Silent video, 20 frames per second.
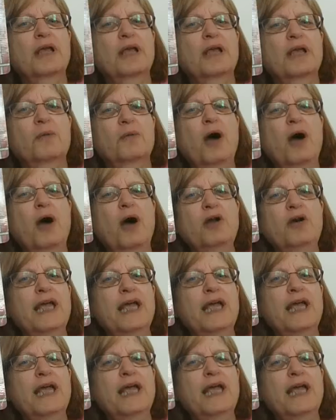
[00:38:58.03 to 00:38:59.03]
while we're
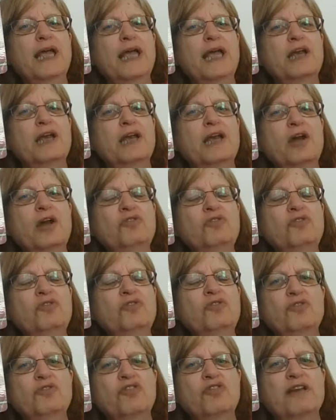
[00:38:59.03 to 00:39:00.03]
not here, no one's
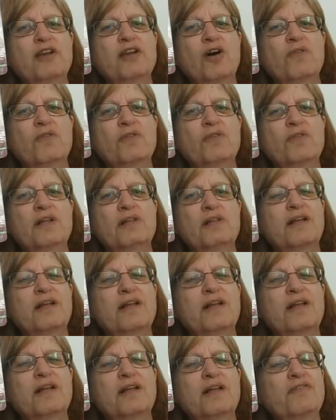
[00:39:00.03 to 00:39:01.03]
concentrating on the de-
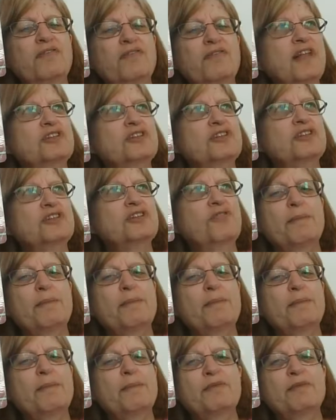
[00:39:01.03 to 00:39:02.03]
devastation of the
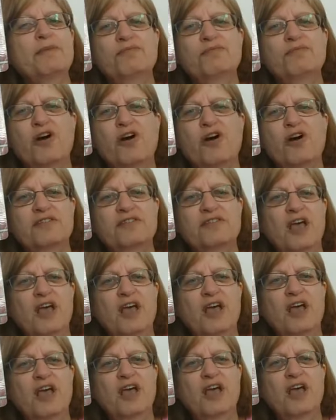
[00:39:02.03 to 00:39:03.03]
Amazon forest.
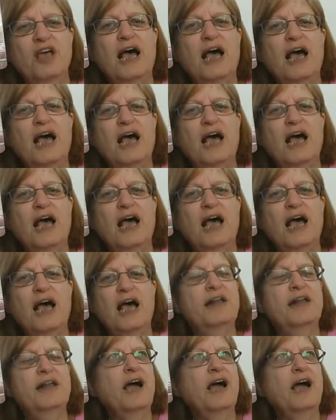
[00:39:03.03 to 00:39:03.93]
And I